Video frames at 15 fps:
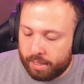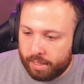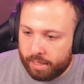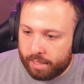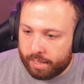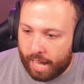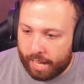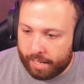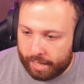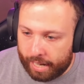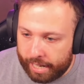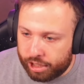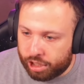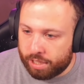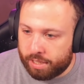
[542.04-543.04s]
That
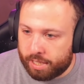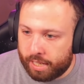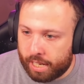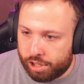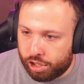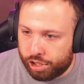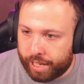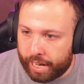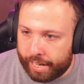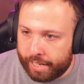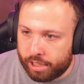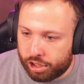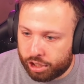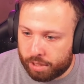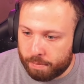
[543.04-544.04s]
agency has
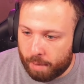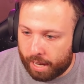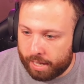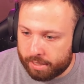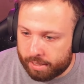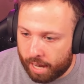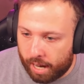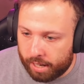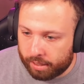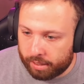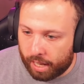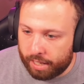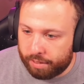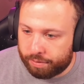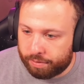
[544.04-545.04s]
changed my entire
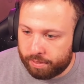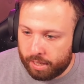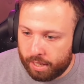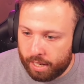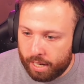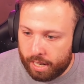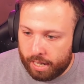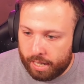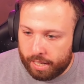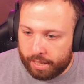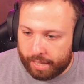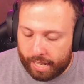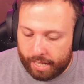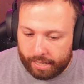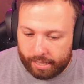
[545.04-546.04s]
life.
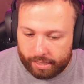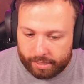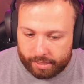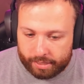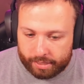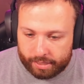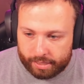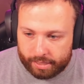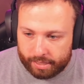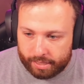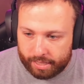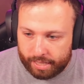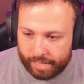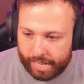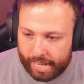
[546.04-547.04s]
They
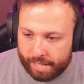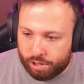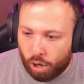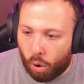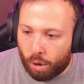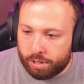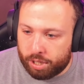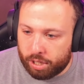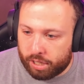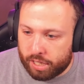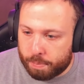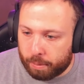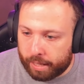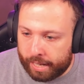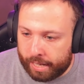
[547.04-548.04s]
it's hard to
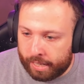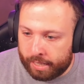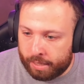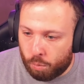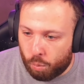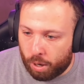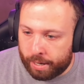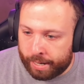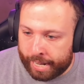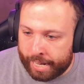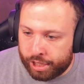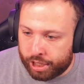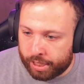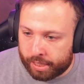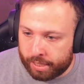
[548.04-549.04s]
explain what an
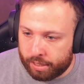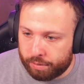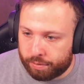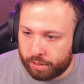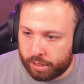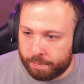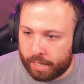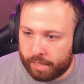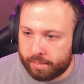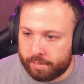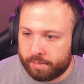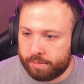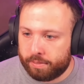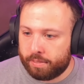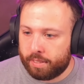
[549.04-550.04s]
agent can do for you, man.
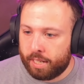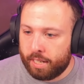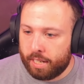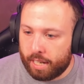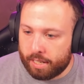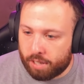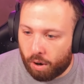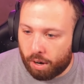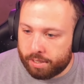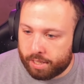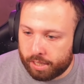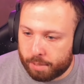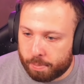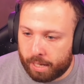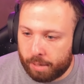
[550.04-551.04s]
It's hard to
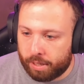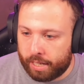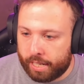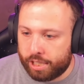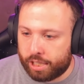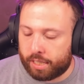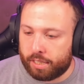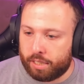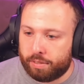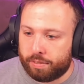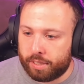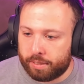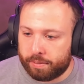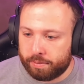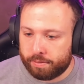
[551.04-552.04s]
explain what an agent can do for
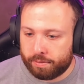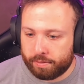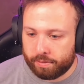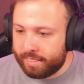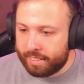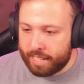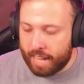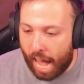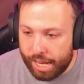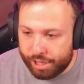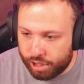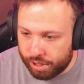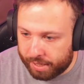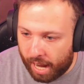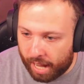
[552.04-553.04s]
you. I
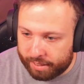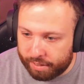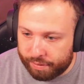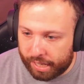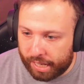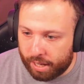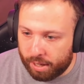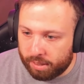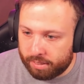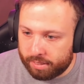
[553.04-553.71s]
just got the video.